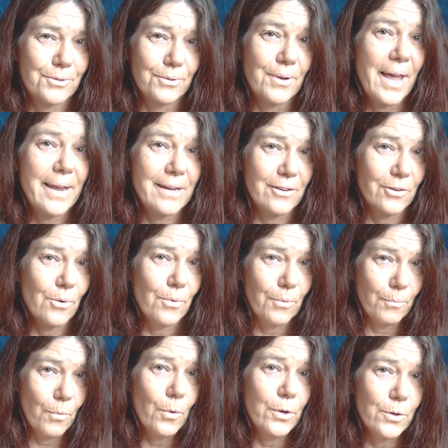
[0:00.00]
act
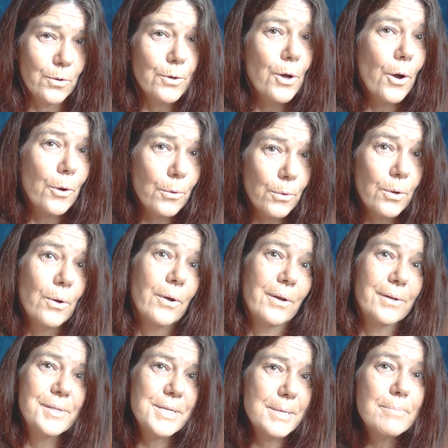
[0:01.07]
on what you know
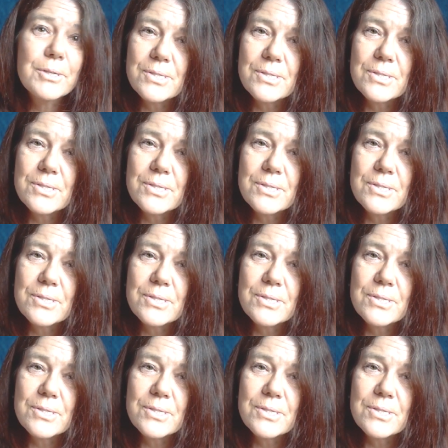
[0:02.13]
deep